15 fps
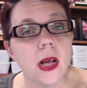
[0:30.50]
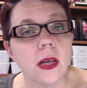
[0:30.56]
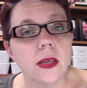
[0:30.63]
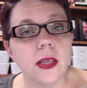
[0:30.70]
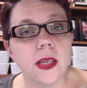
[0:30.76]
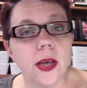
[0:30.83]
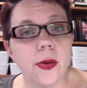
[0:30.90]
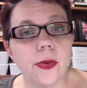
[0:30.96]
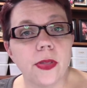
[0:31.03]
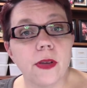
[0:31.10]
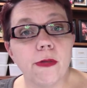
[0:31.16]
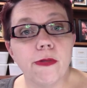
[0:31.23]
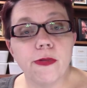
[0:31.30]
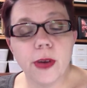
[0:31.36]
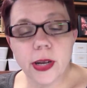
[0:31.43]
So the
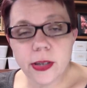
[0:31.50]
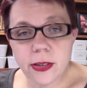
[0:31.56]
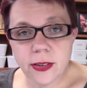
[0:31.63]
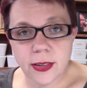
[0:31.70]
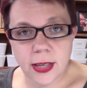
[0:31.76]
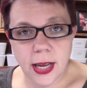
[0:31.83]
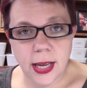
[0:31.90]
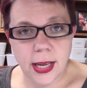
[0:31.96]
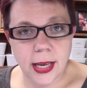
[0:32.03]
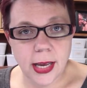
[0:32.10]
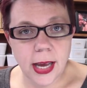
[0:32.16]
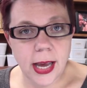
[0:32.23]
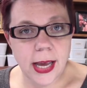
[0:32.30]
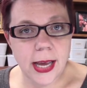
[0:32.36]
first thing